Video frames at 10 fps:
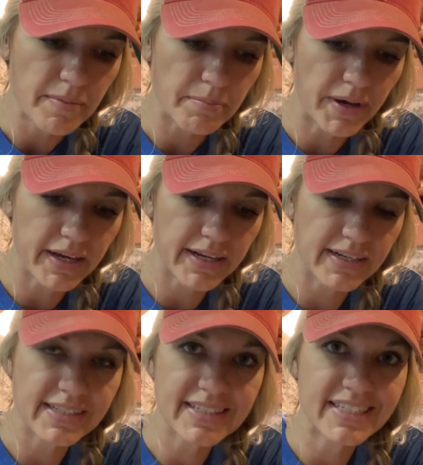But
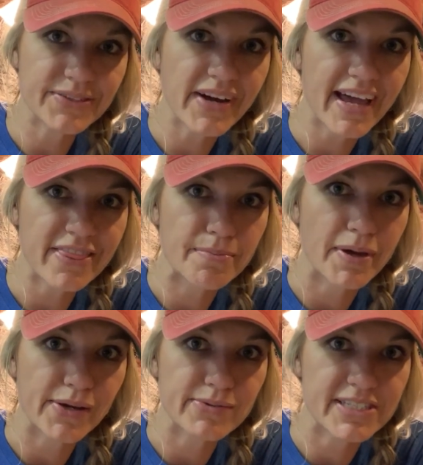it still got the
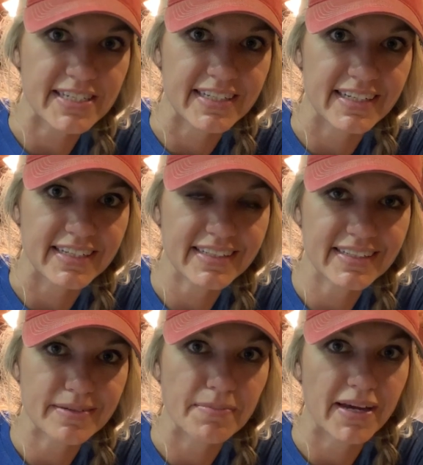bones in it.
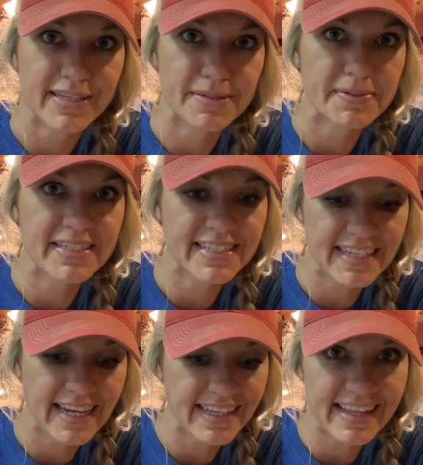My husband
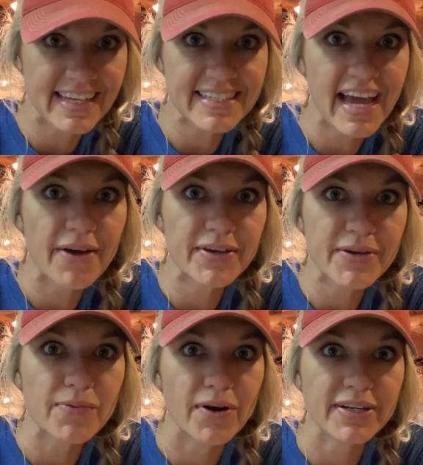decided that's how
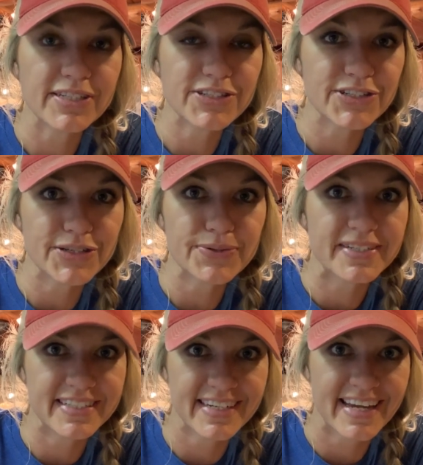he wanted to do
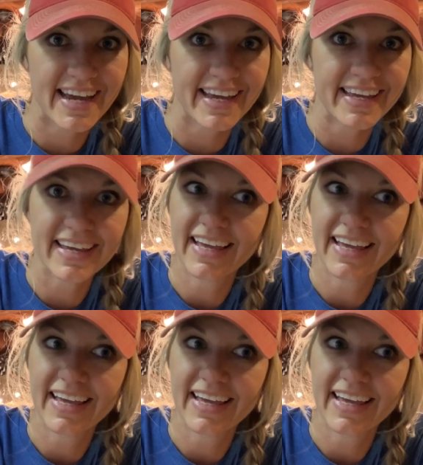it today.